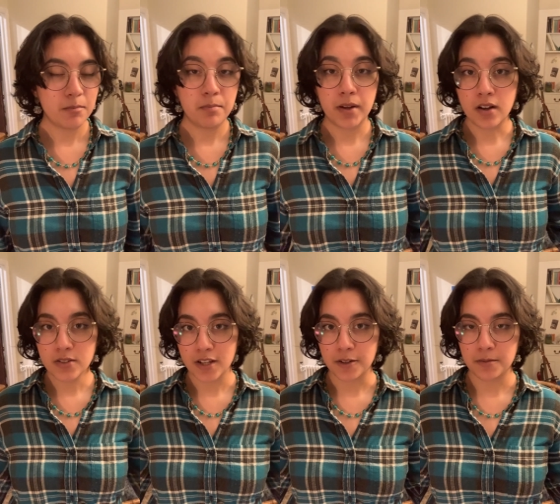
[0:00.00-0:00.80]
But
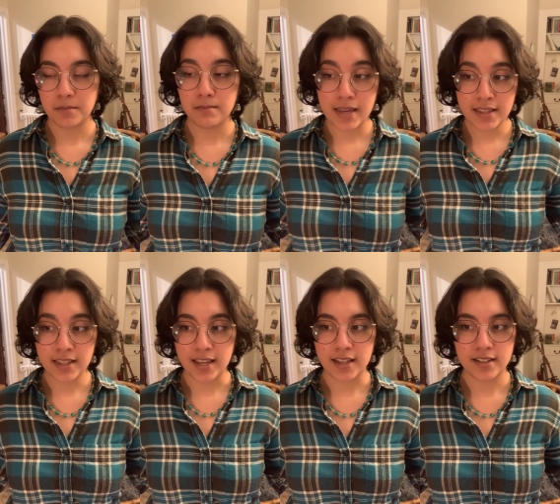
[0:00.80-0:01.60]
also,
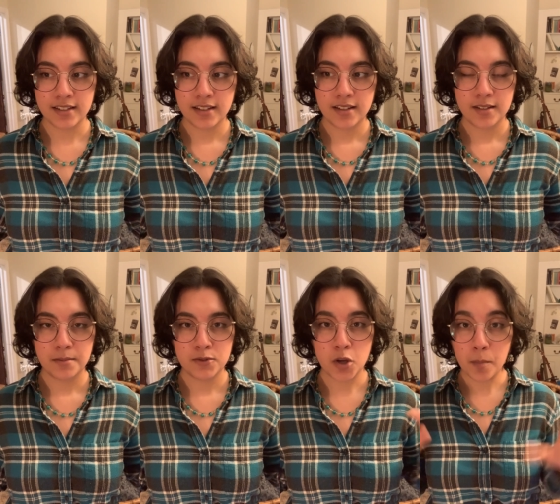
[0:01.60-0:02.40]
mainly,
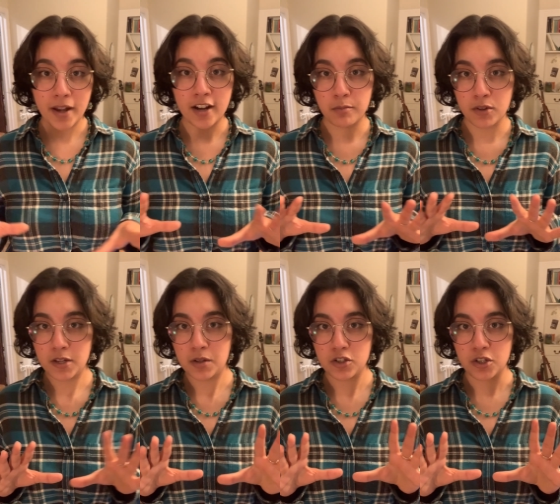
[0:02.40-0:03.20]
don't bite off more than
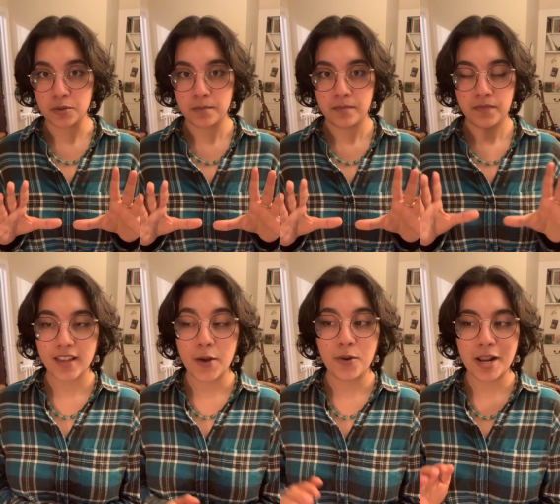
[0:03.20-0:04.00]
you can chew.
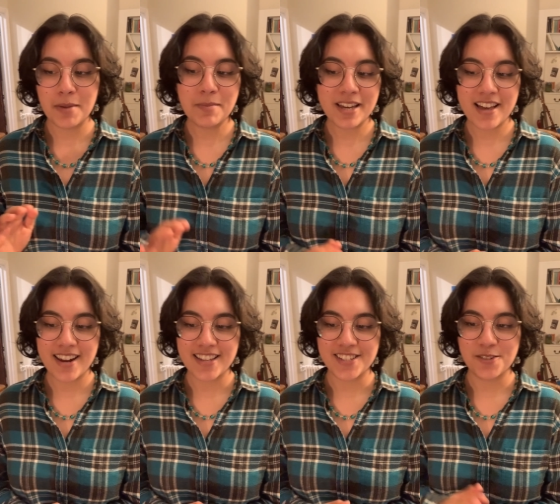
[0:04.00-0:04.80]
And what I mean by that
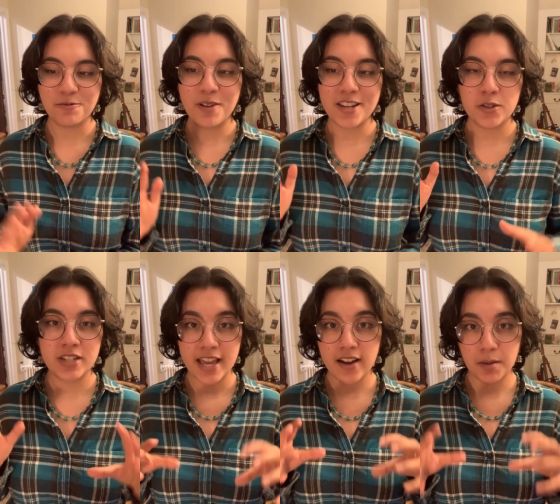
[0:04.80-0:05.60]
is when you
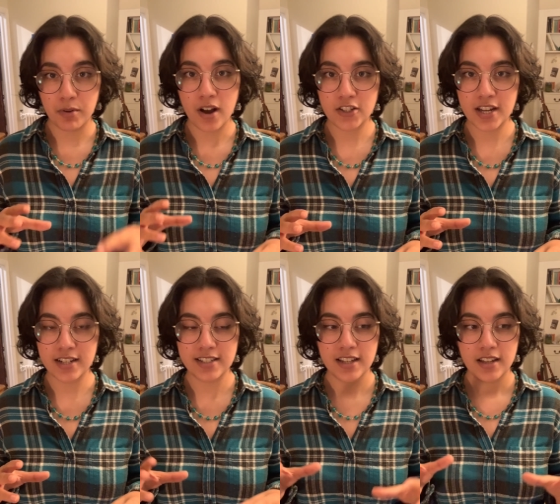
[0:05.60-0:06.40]
take on a project,
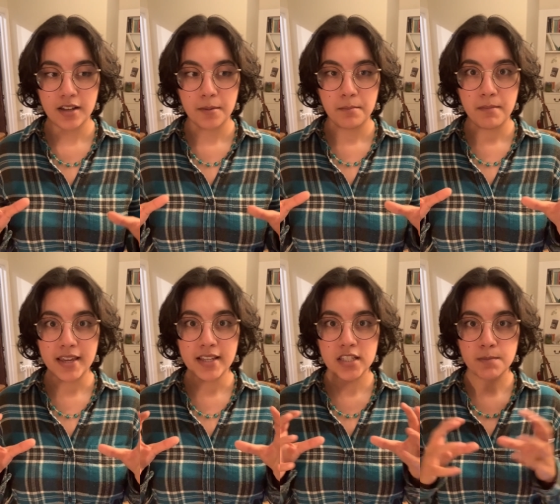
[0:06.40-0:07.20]
make
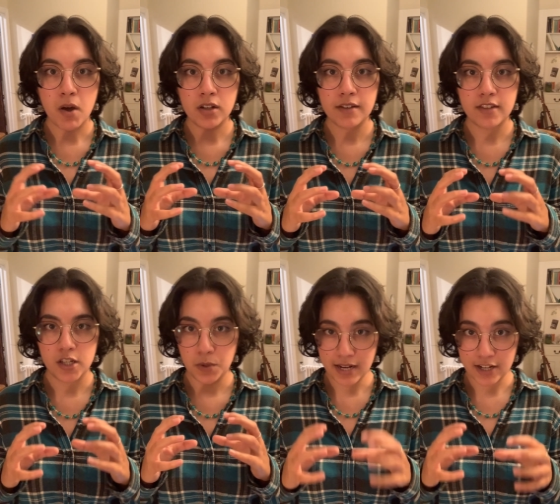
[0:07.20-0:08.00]
it small enough that you
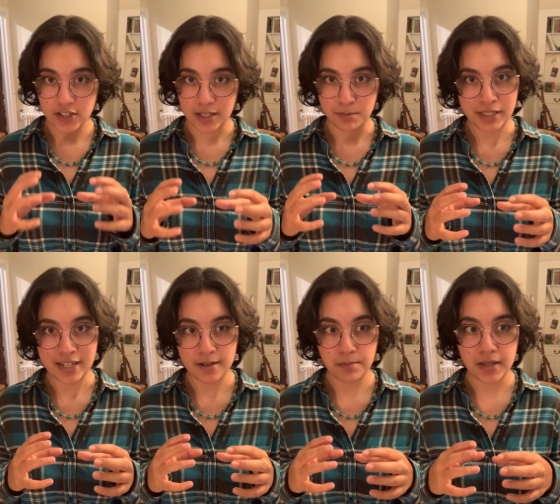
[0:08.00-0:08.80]
can actually complete
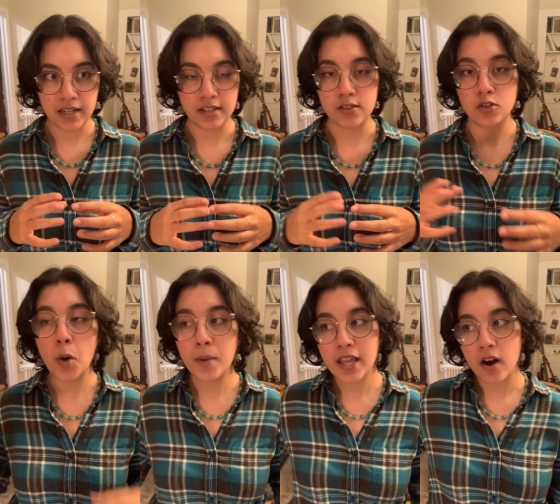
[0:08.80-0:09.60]
it, because so
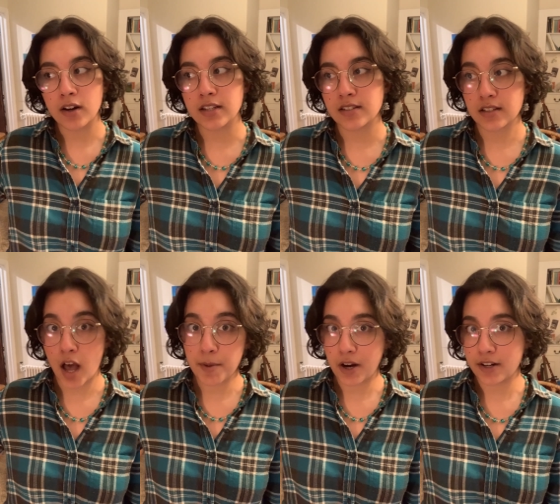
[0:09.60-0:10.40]
many artists,
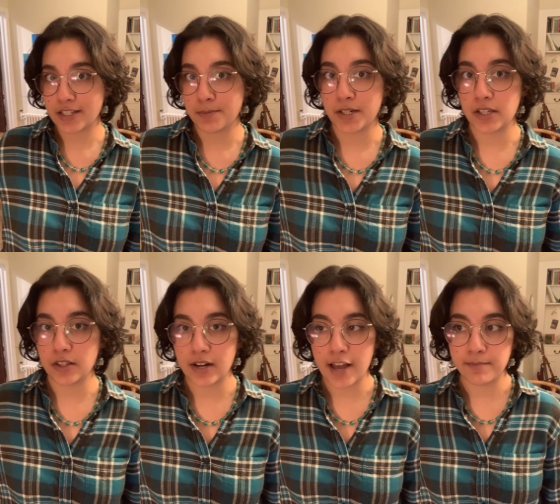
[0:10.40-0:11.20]
comic artists in particular,
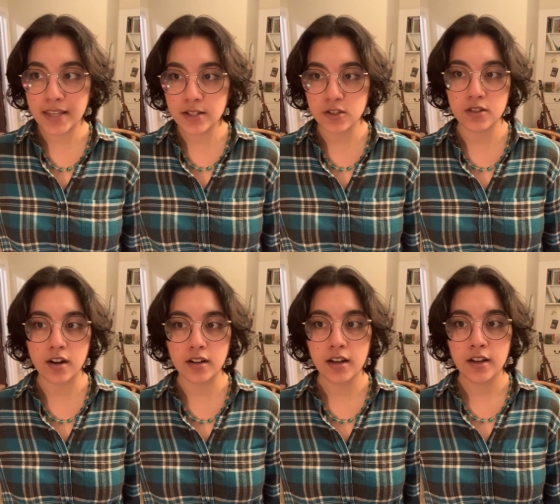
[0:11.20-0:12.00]
have made their
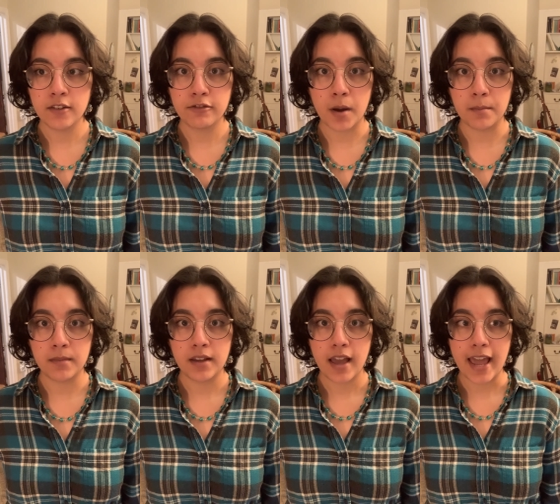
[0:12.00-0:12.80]
start from
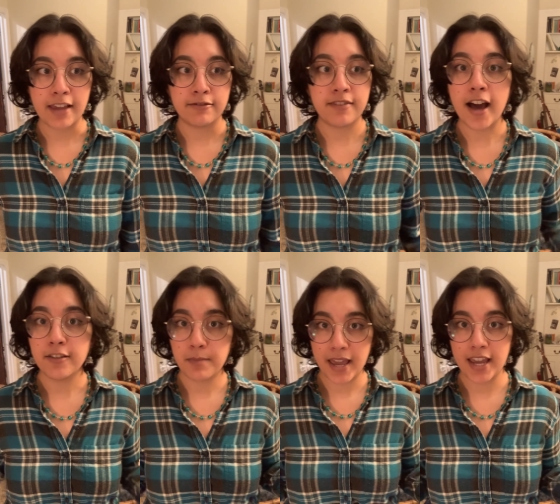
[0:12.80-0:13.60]
a
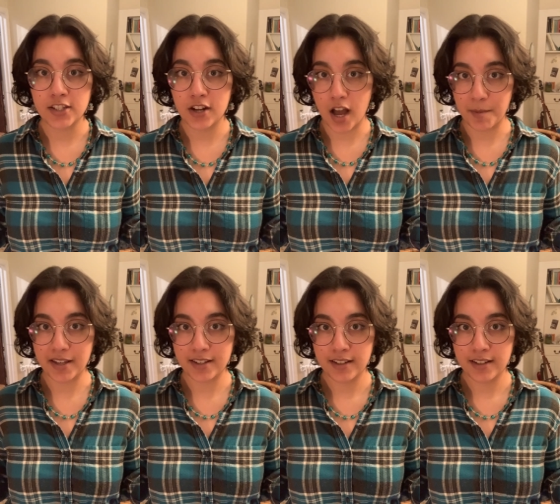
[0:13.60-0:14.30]
5-page comic